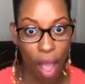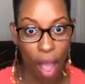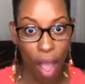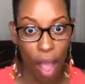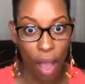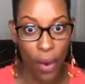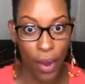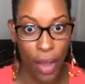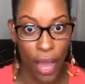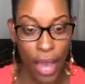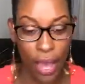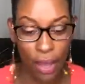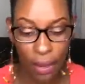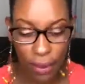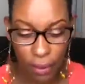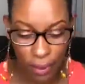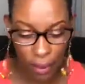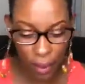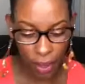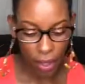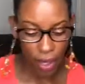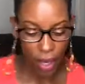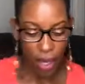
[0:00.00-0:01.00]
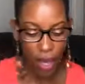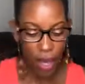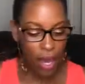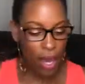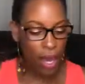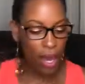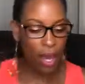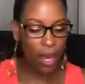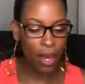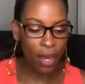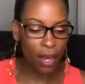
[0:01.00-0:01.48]
Okay?
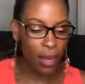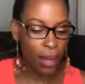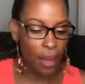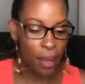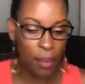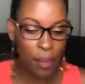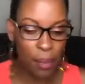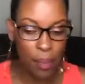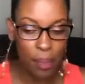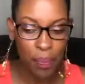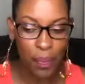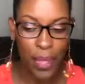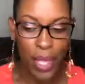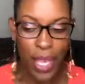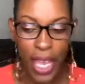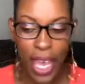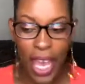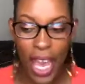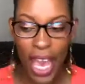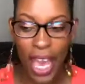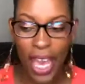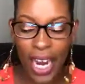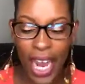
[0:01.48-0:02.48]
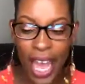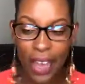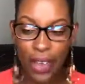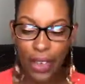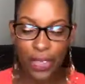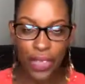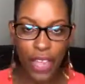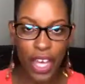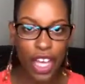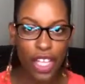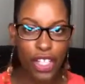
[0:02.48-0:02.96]
And I
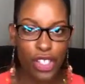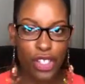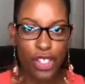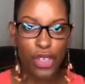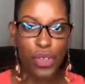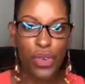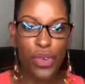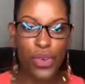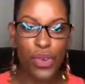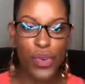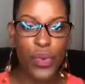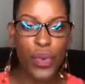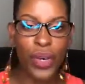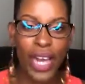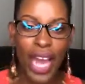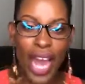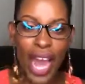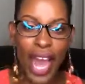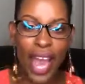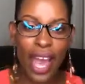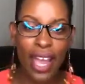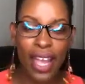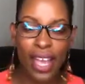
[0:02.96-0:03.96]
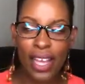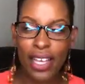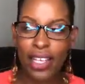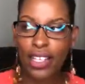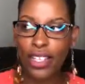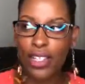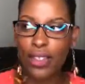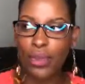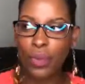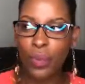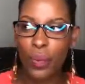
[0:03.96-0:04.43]
think too, when I
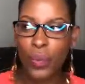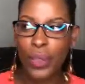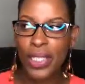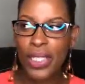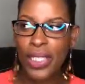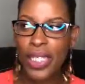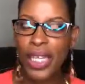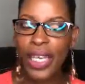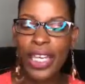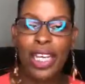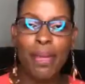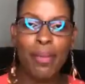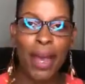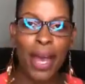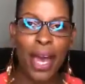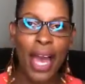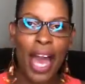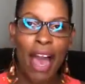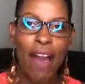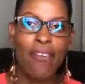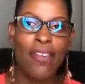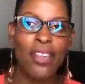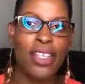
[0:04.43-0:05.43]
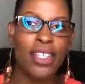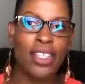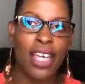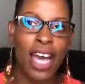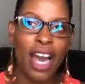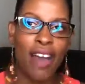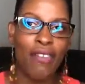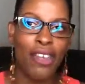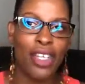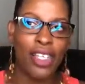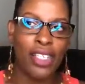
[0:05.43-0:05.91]
was thinking about having this
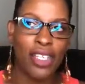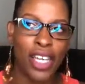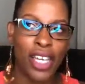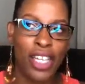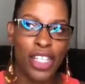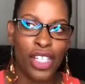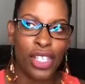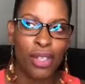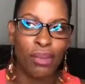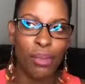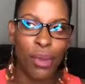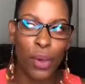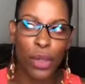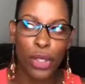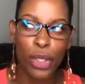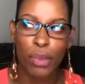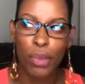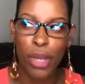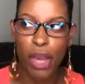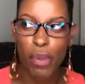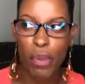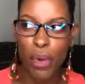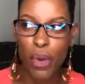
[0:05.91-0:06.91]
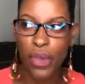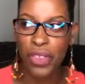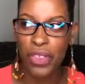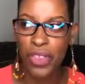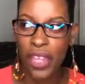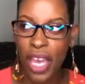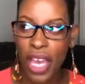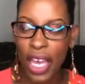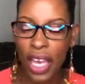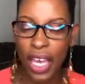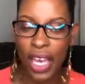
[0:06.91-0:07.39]
conversation, most people
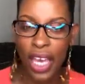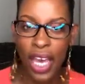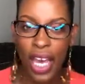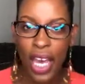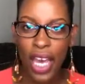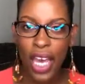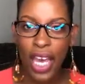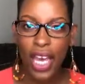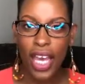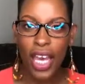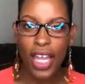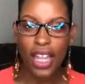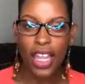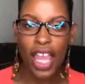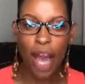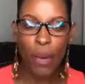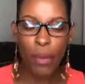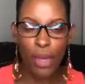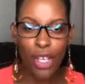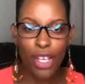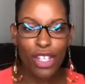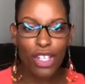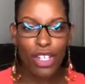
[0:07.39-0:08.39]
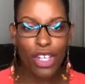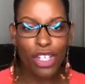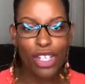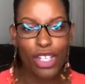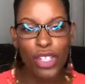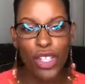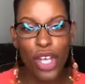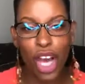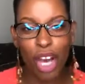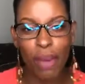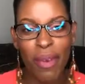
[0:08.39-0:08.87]
think that when you start
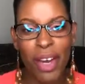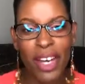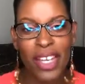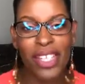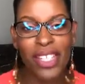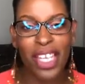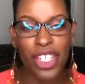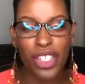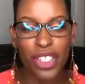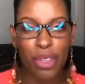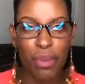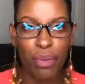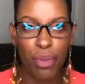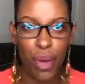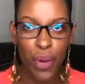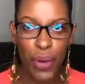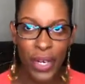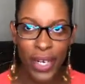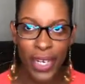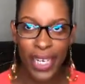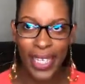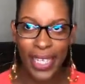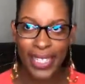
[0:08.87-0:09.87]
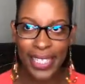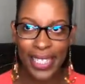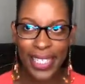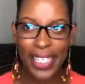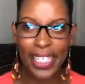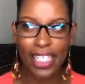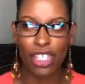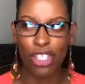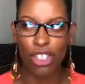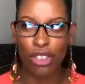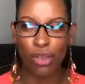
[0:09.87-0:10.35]
to talk about sexual brokenness
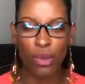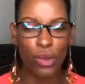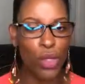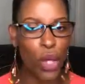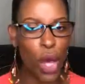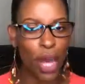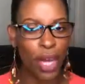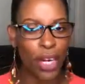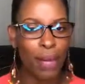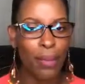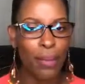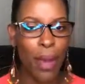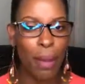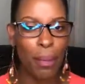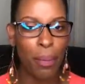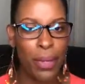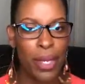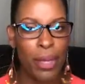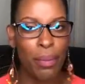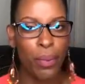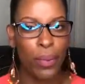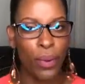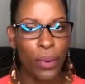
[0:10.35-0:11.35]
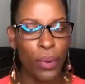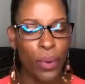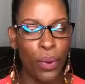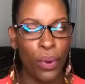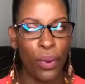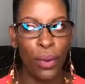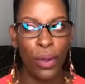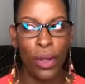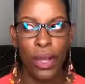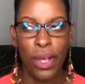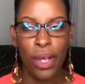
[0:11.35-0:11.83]
is you talking about
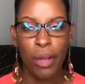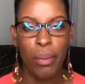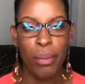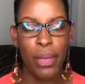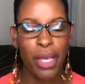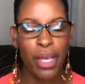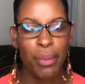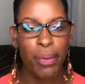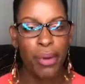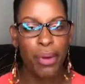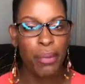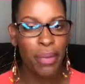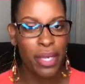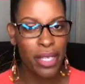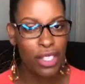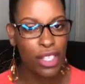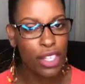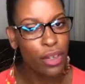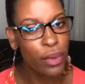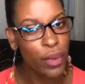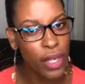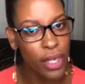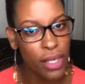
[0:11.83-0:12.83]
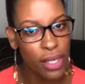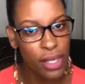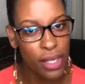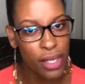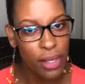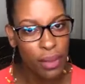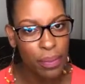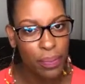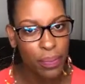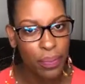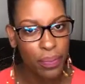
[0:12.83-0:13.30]
people being
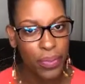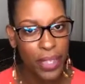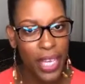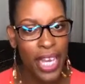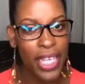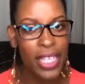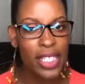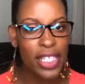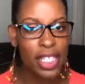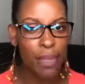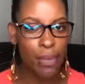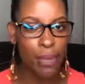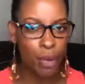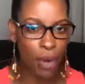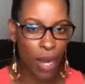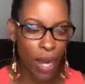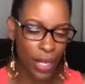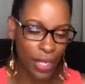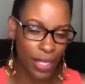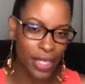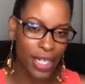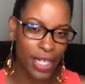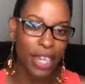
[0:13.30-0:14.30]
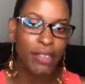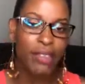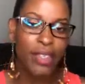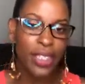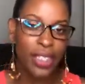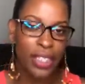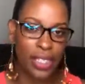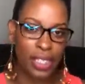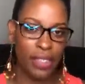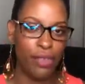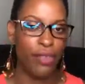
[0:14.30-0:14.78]
promiscuous and sleeping around.
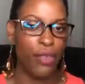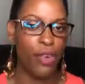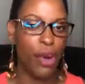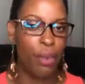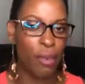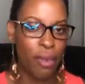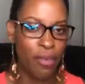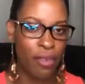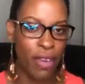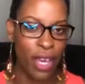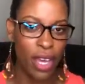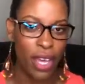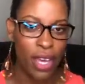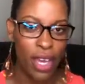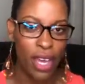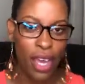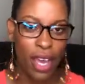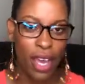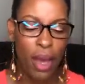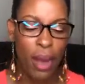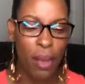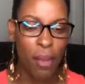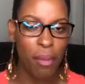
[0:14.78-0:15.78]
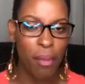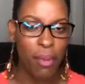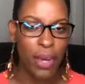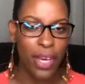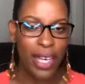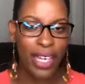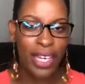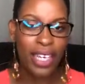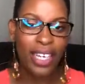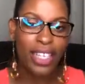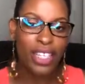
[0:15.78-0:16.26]
Definitely is a form of it,
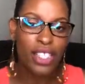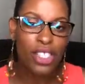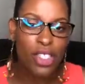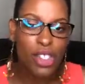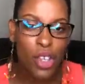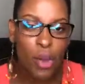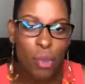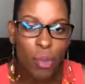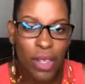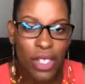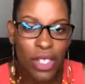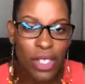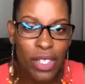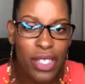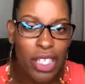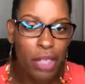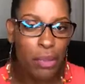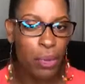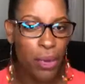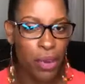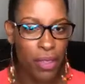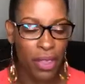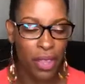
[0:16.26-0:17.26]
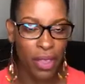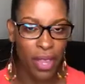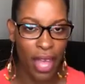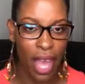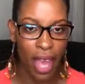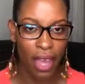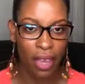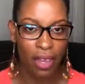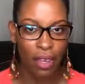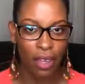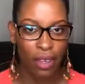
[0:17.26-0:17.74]
but it's so much deeper than
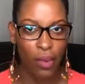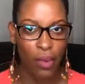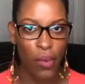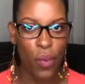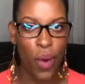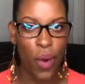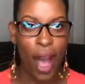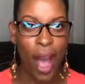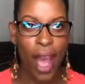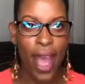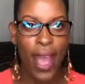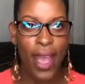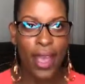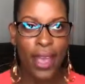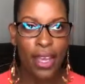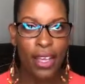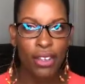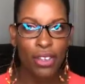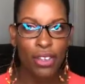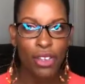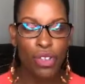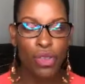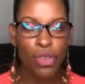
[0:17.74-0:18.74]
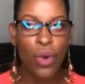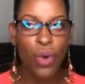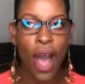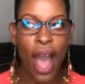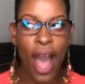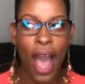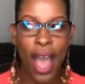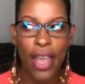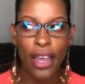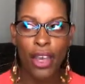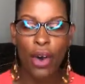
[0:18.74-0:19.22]
that. Why do
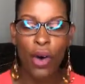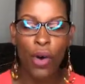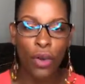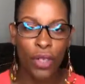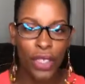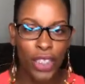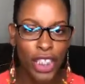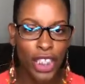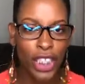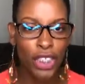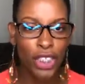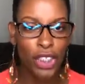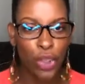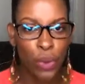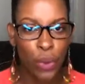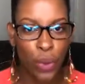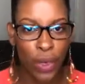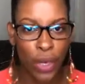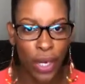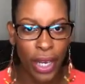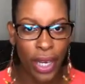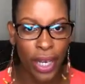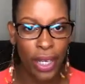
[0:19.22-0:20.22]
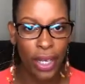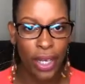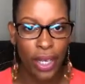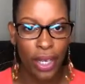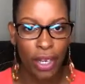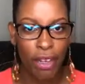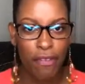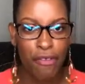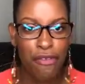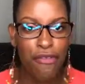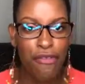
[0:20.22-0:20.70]
I only enjoy
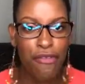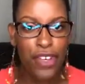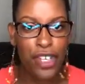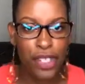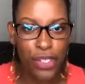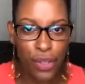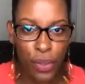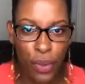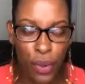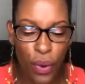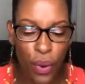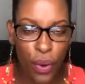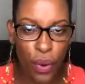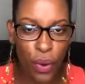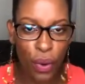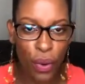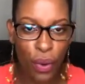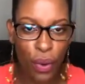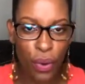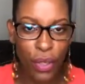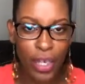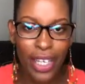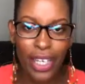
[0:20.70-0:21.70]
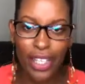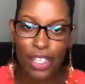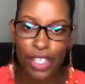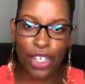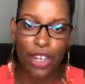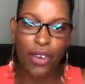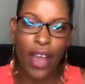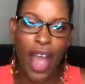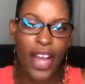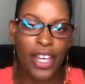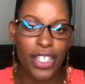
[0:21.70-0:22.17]
physical
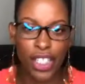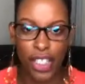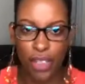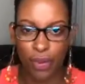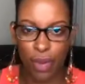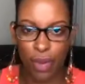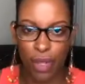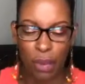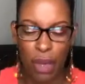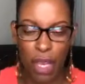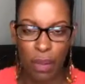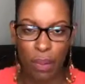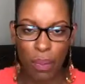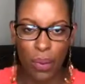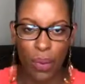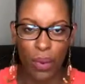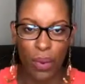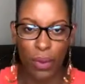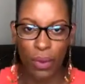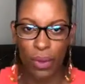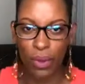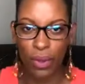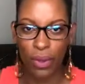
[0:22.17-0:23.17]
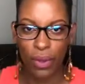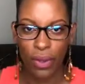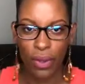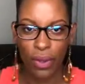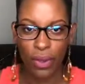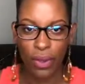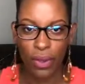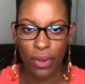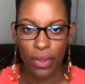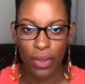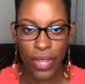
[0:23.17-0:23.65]
interactions with people?
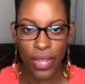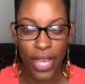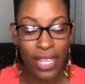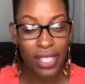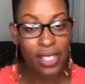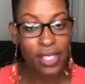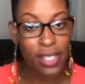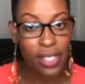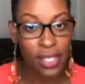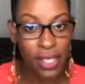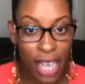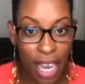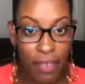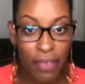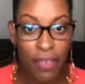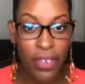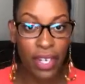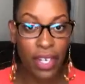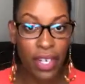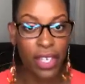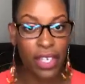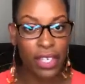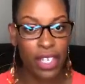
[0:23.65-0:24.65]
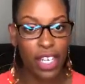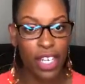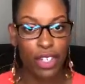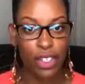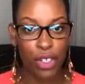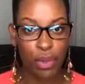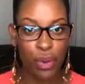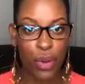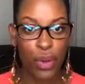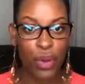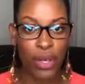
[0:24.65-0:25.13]
That's definitely
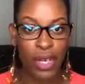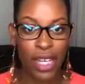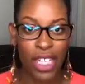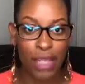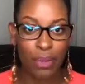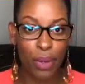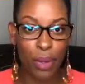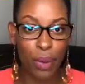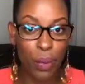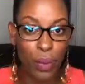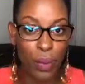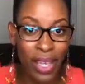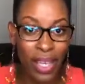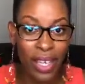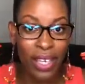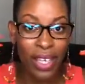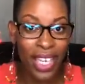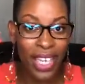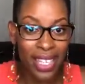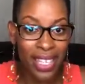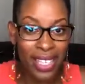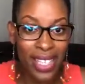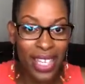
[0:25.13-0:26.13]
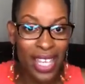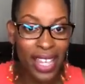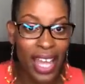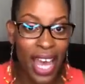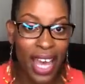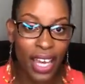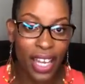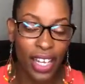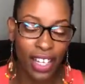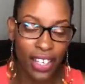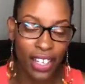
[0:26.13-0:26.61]
sexual brokenness, but we can see
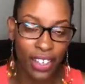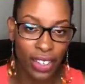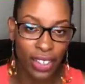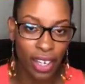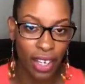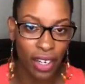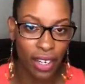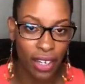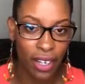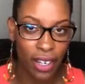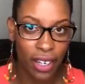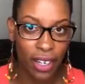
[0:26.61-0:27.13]
that clearly.